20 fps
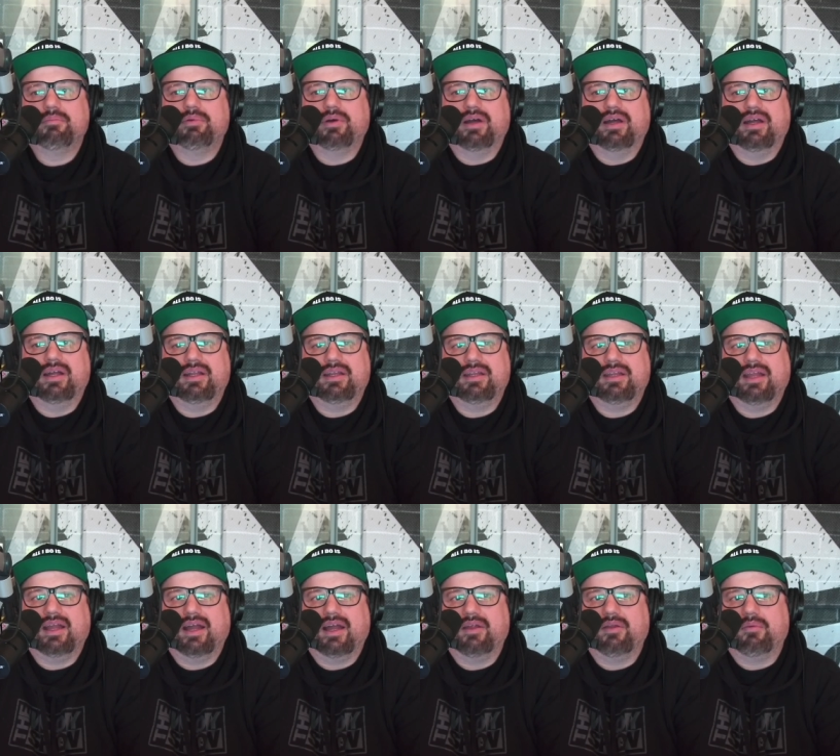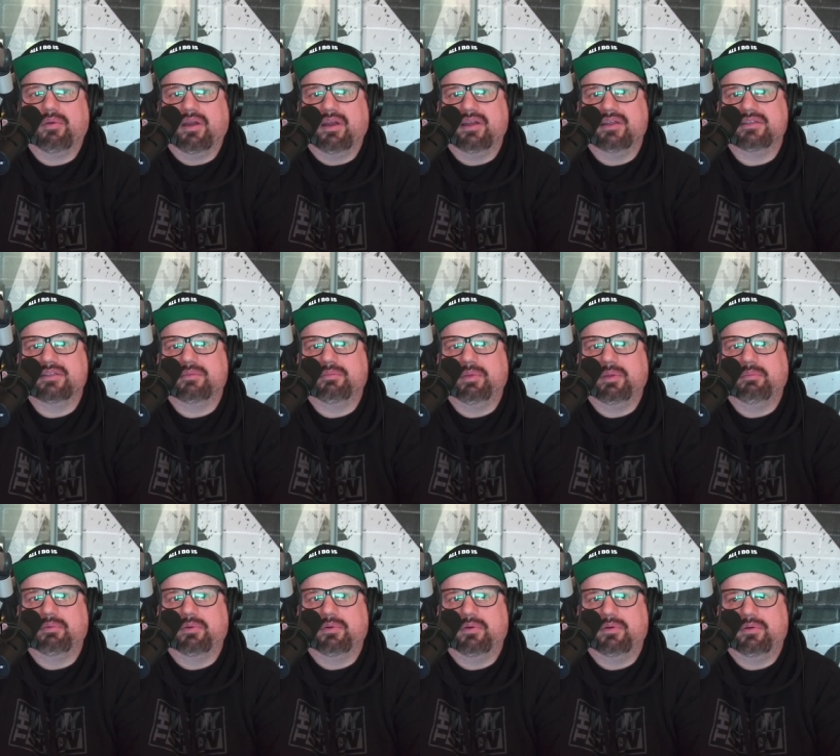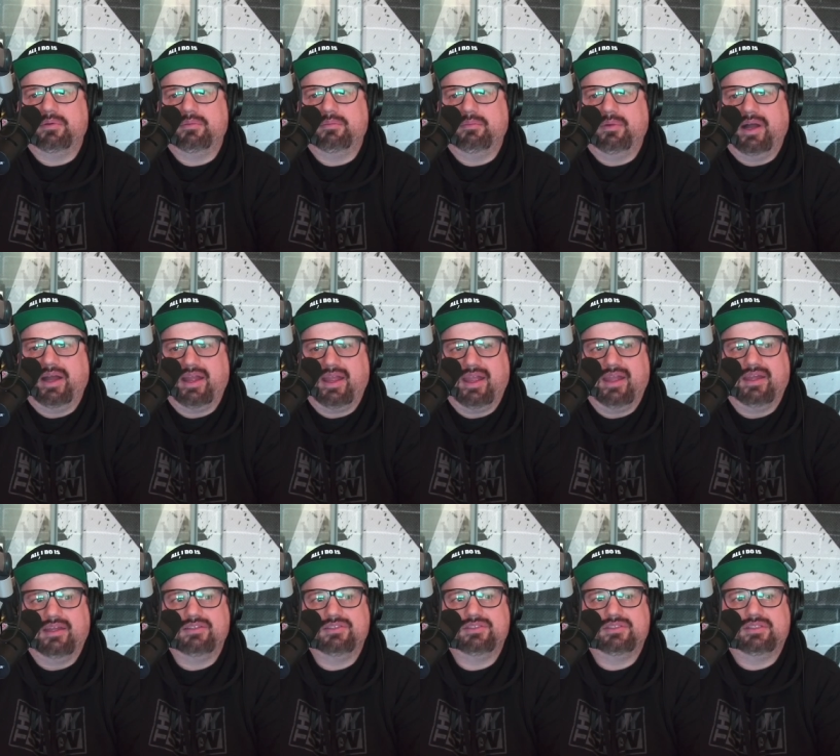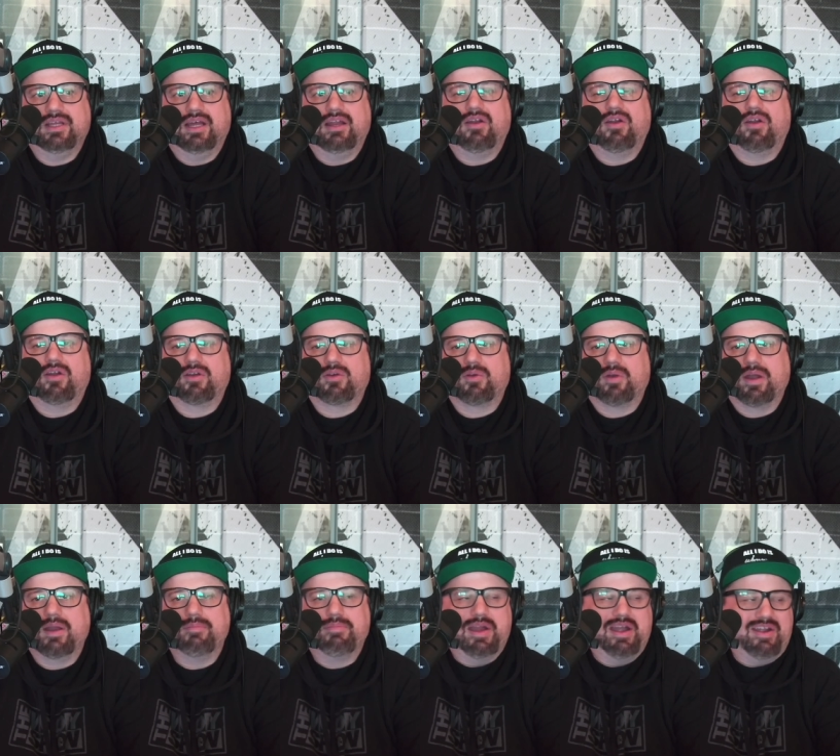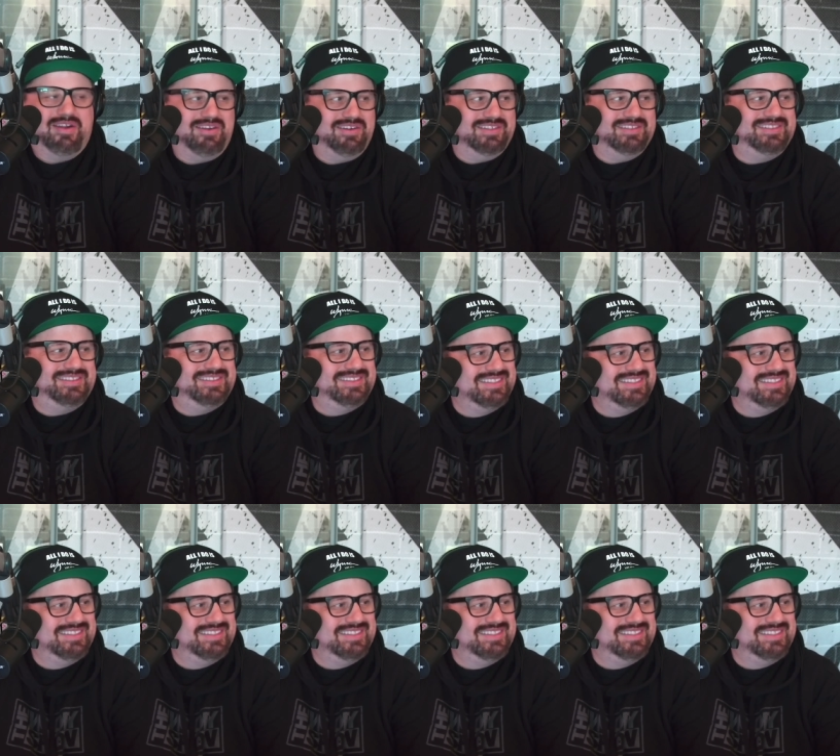But, yeah, I run into people my age that are grandparents.